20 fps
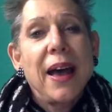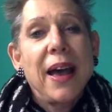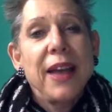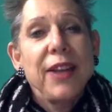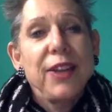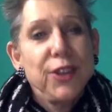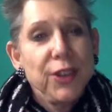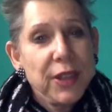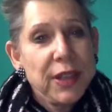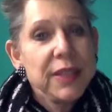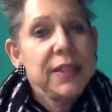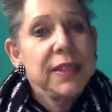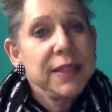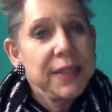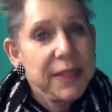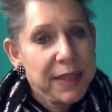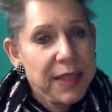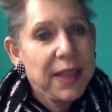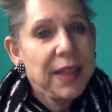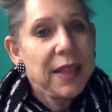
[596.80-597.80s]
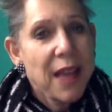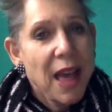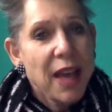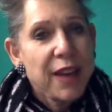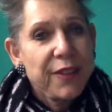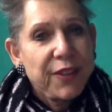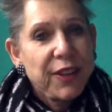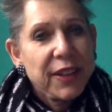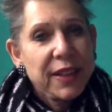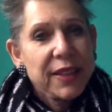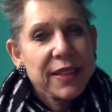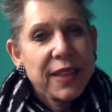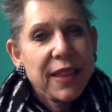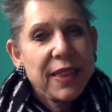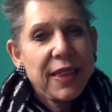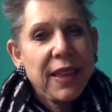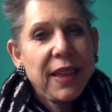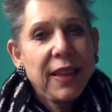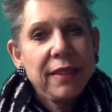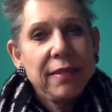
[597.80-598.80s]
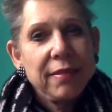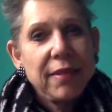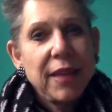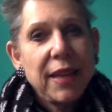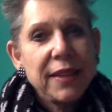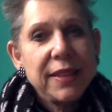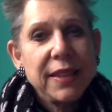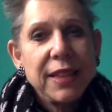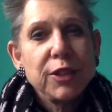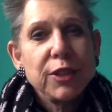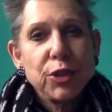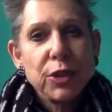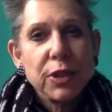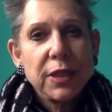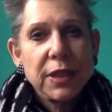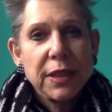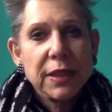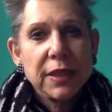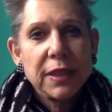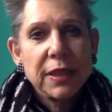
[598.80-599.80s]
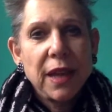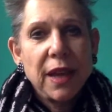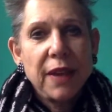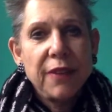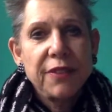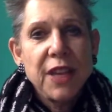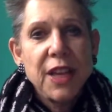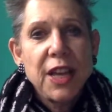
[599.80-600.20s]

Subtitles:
And you're going to see a lot of it because I think that's the interesting stuff.